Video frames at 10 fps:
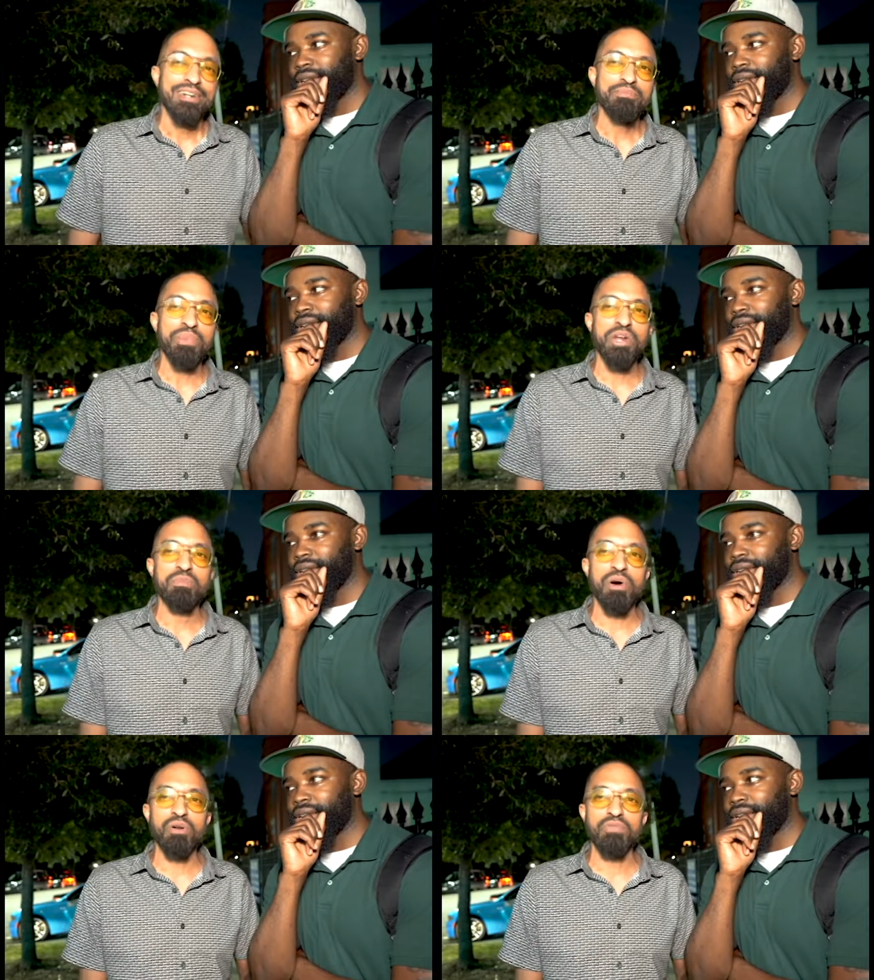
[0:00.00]
Speaker 1: Money
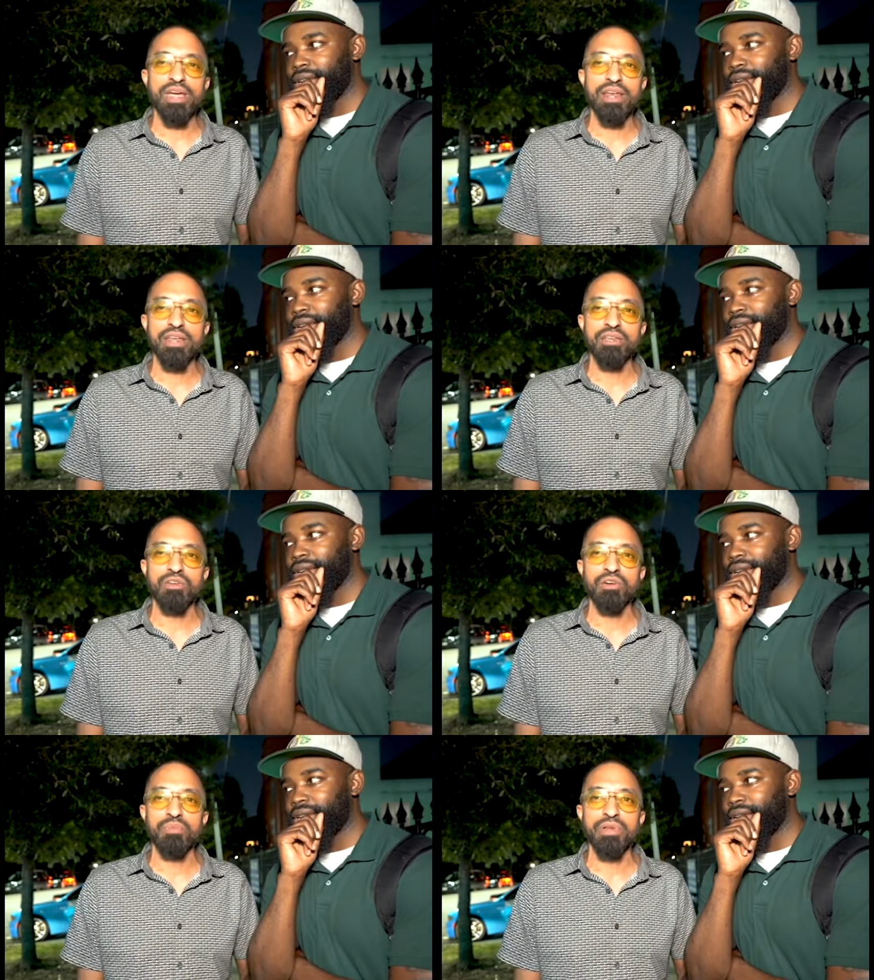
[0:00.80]
motivated, you know
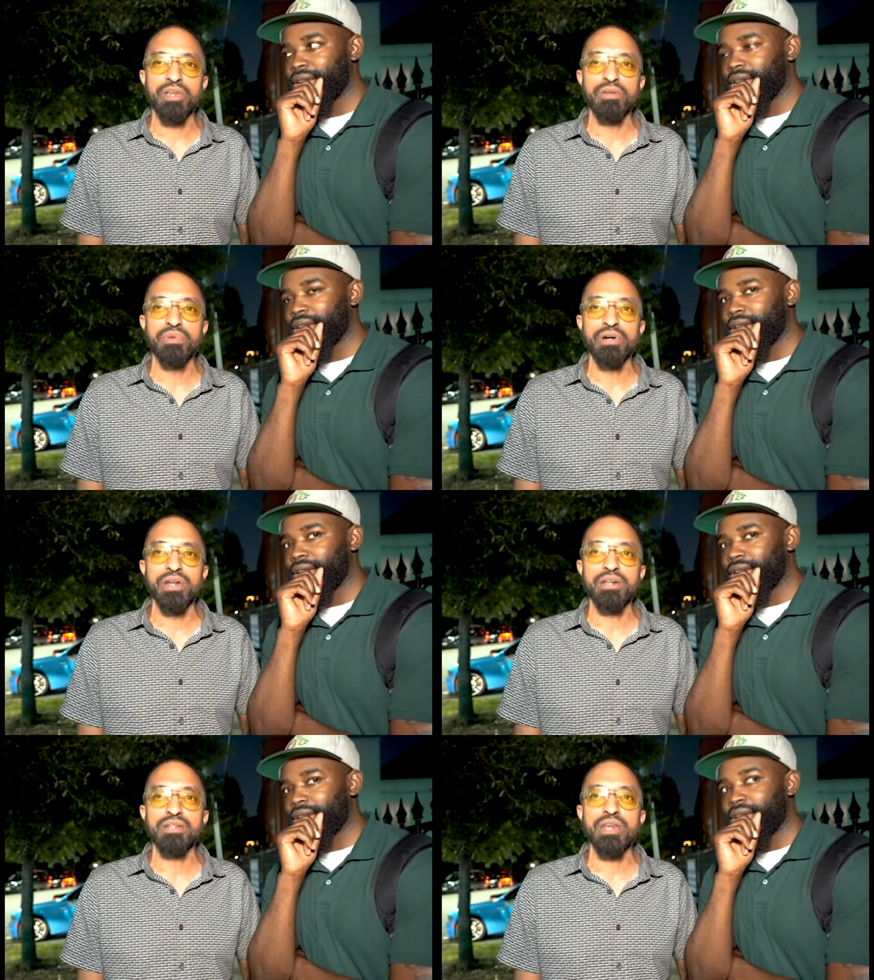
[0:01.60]
what I mean? But
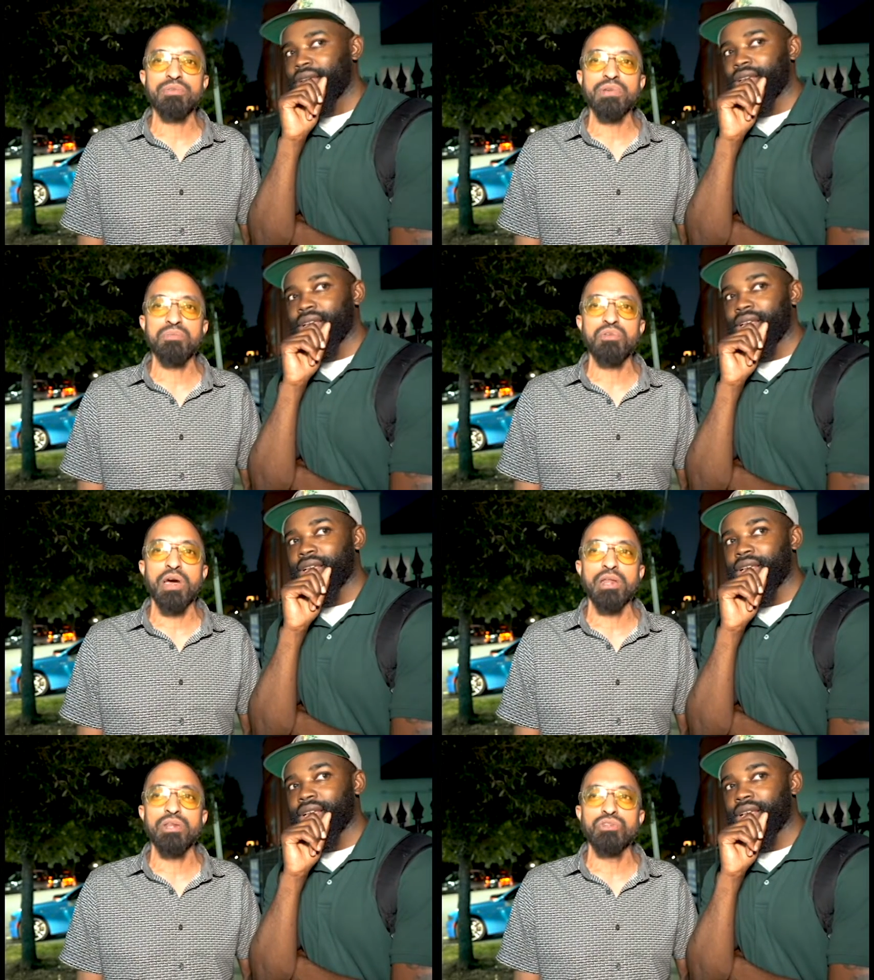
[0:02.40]
at the same time, you
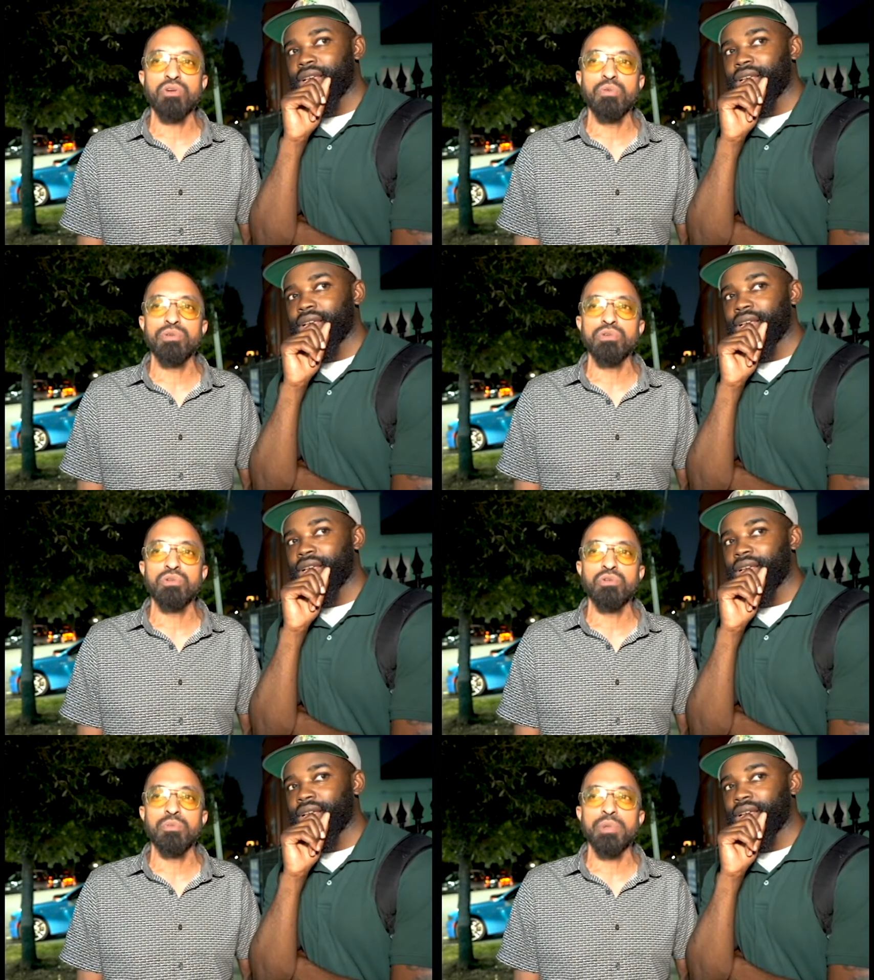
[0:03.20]
gotta enjoy what you're
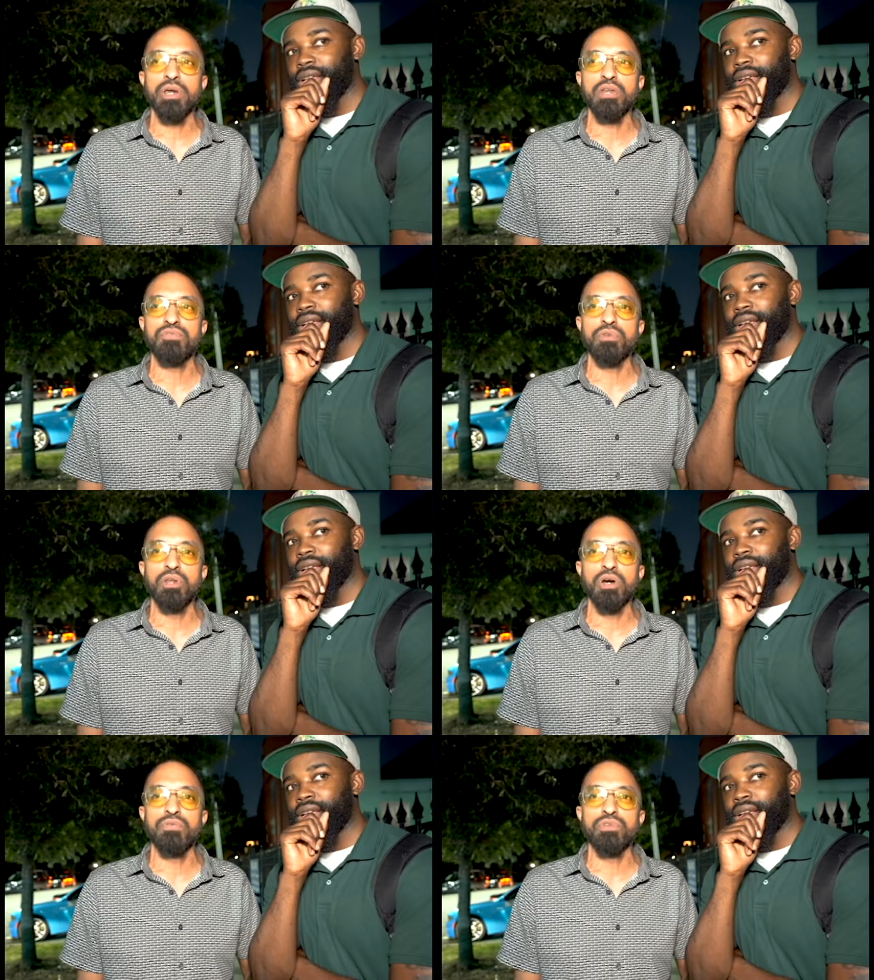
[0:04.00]
doing, man. If you
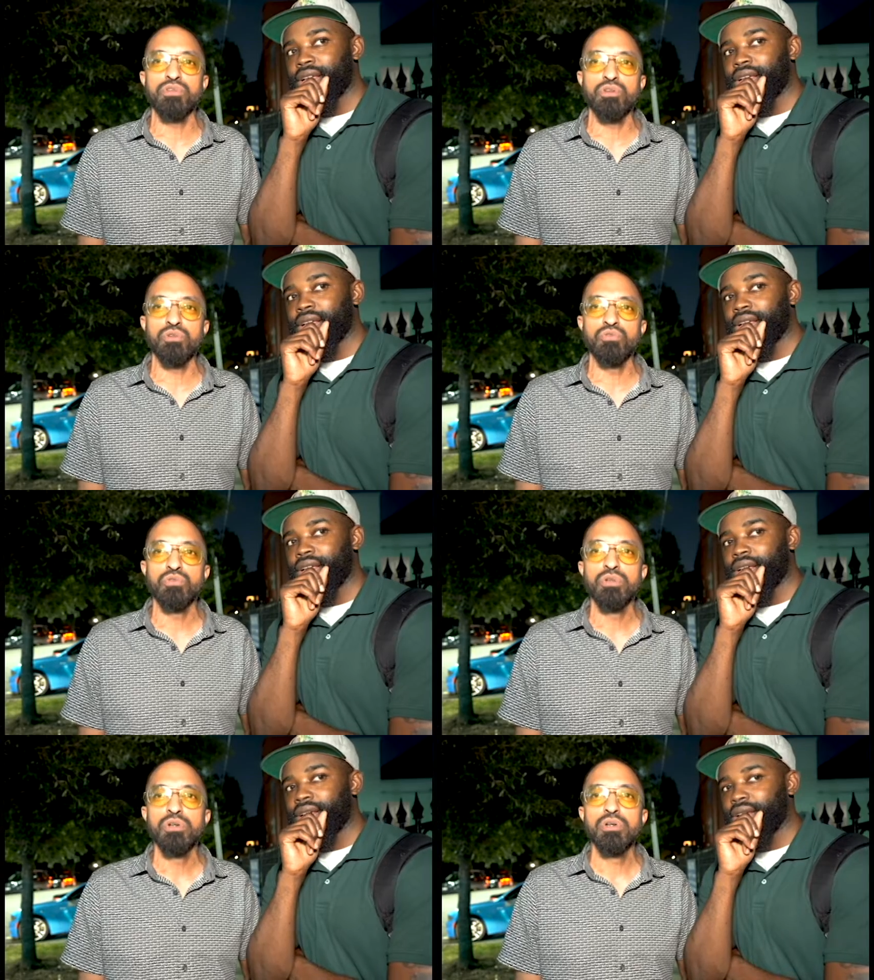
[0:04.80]
love what you do
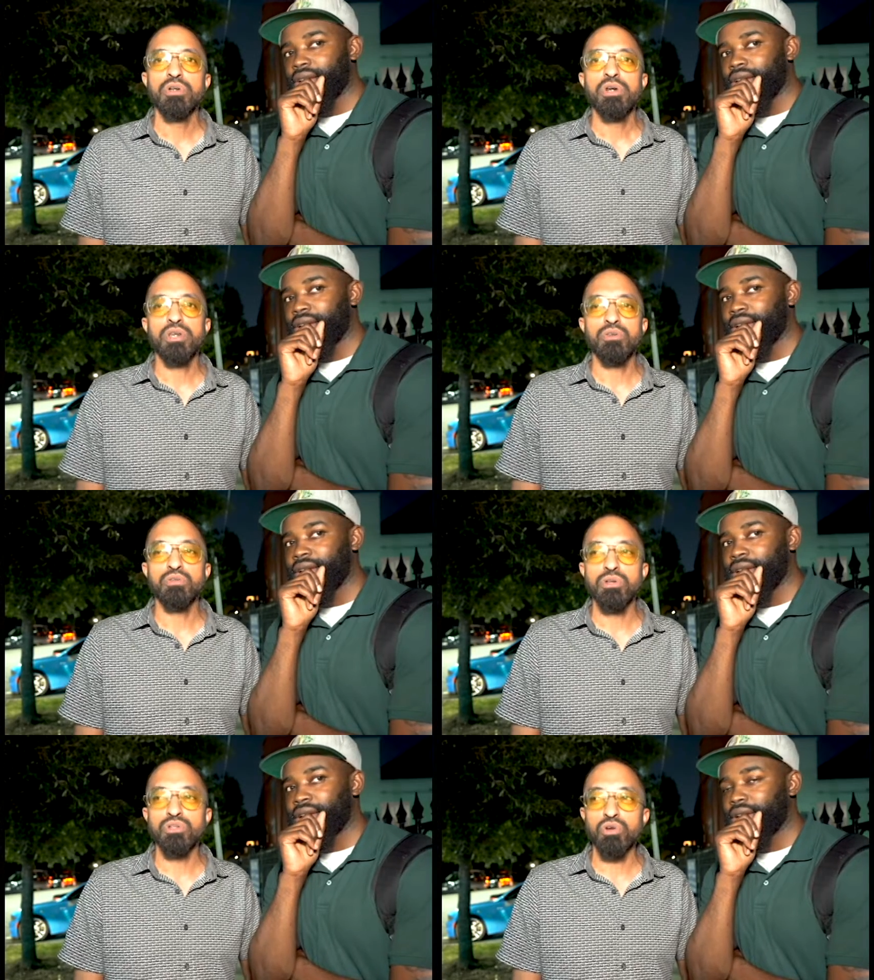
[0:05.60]
and
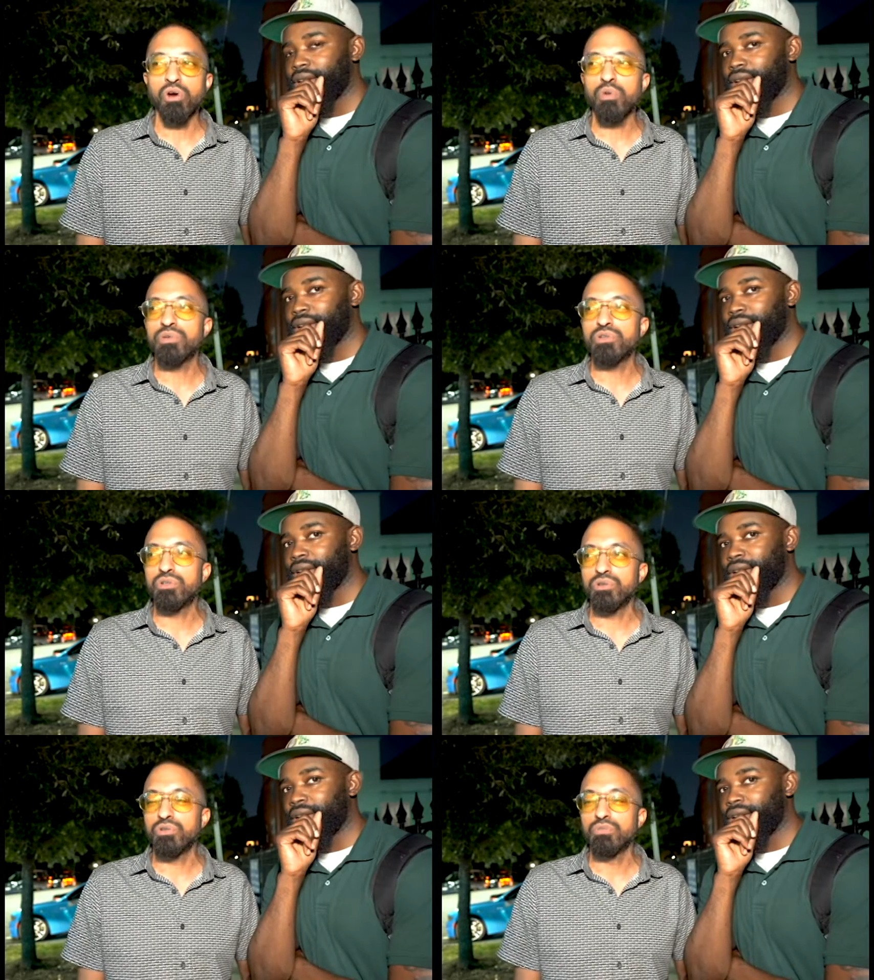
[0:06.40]
you enjoy what you
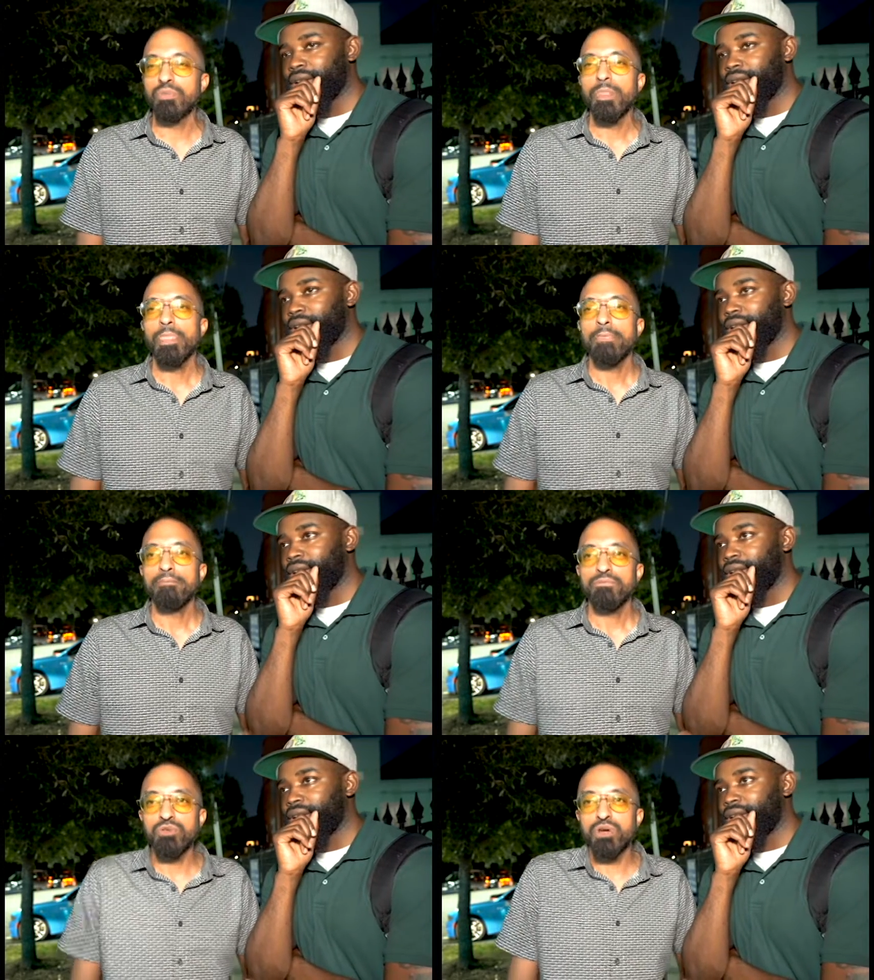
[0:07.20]
do,
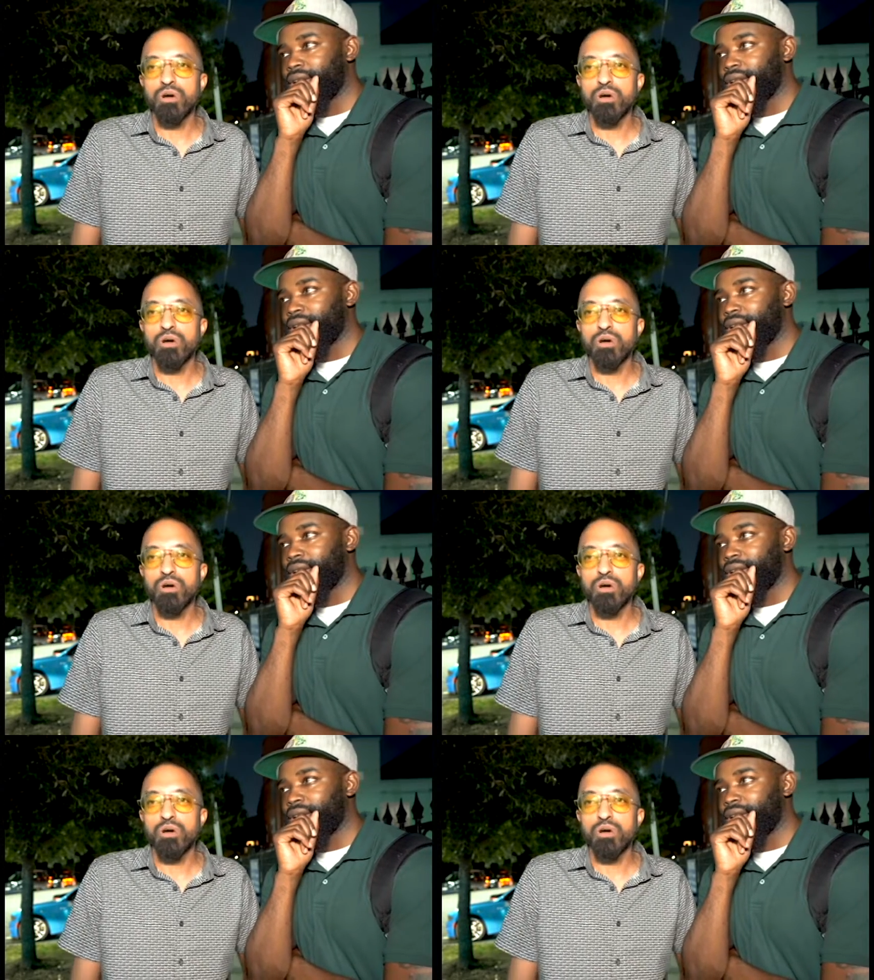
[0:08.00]
you're